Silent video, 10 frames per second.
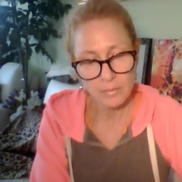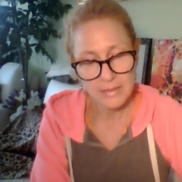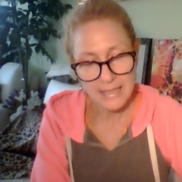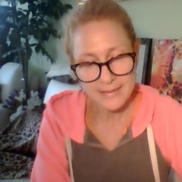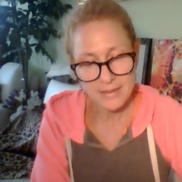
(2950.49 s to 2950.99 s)

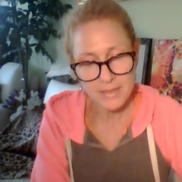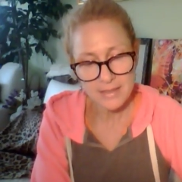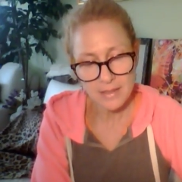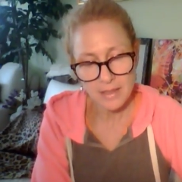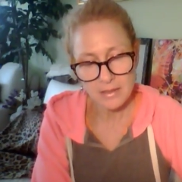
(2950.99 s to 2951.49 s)
Bless them as
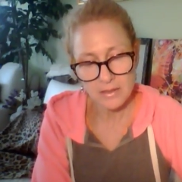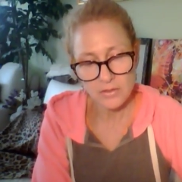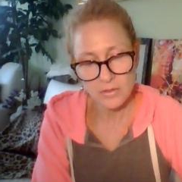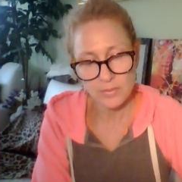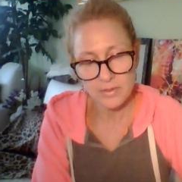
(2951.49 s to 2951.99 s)
signs
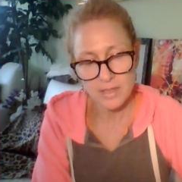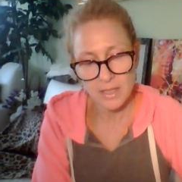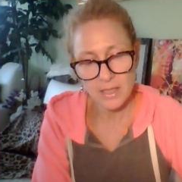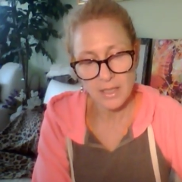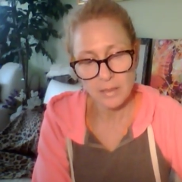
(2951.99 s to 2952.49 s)
that you are
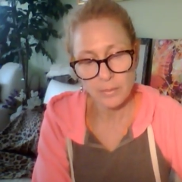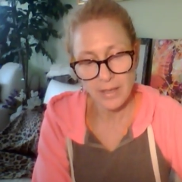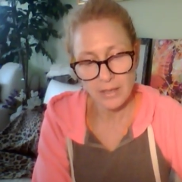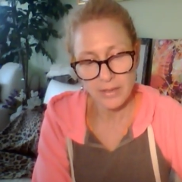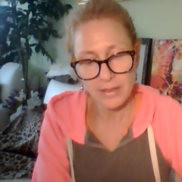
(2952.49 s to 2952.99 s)
proceeding and
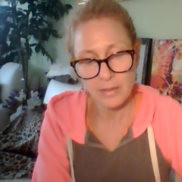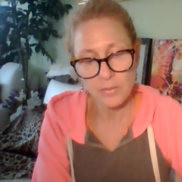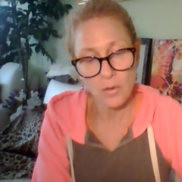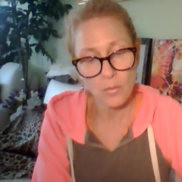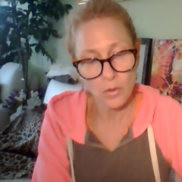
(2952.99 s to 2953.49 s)
empowering
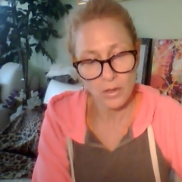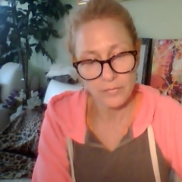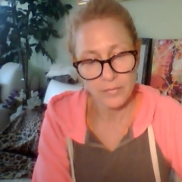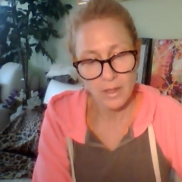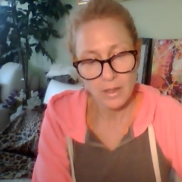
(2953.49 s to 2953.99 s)
them no more.
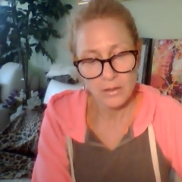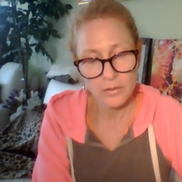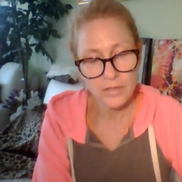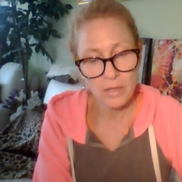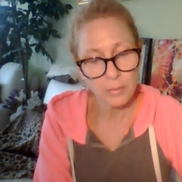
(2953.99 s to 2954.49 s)

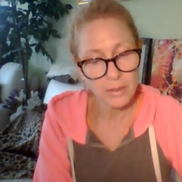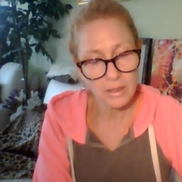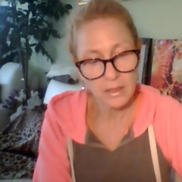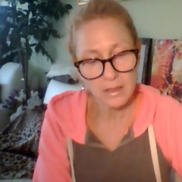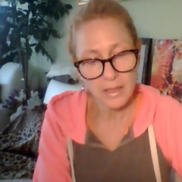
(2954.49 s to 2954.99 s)
You shall
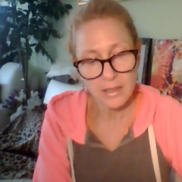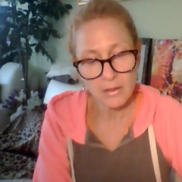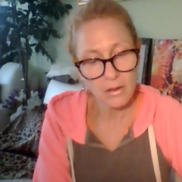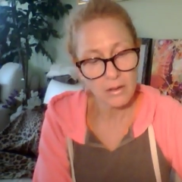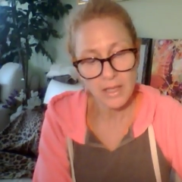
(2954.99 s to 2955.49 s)
be,
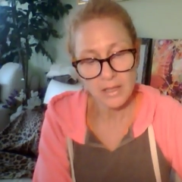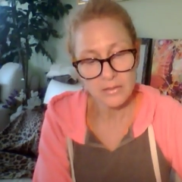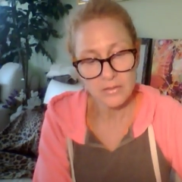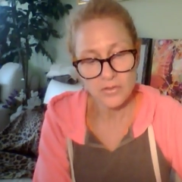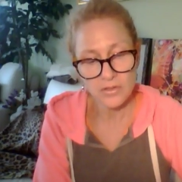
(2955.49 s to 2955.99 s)
and all
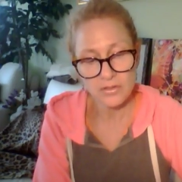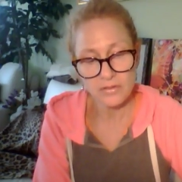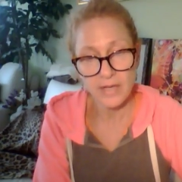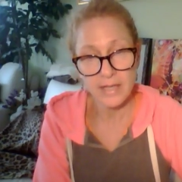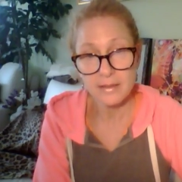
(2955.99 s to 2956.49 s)
else is just
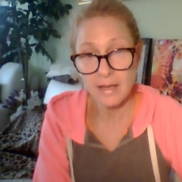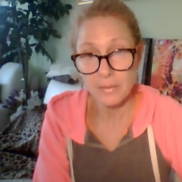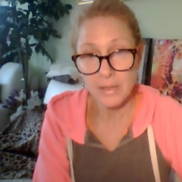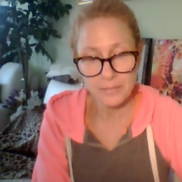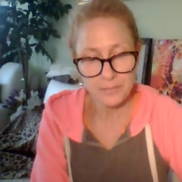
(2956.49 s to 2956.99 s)
divine
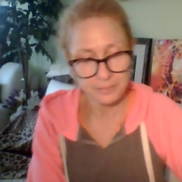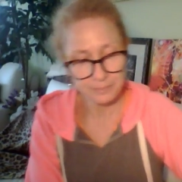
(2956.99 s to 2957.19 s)
timing.